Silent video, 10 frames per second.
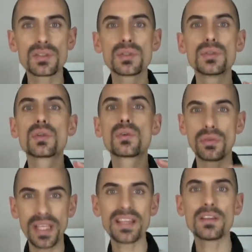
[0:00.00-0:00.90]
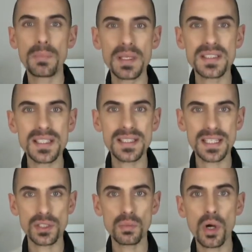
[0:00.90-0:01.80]
to create the business
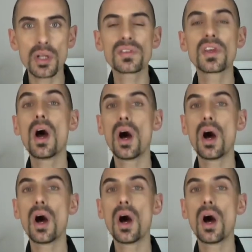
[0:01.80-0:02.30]
that you want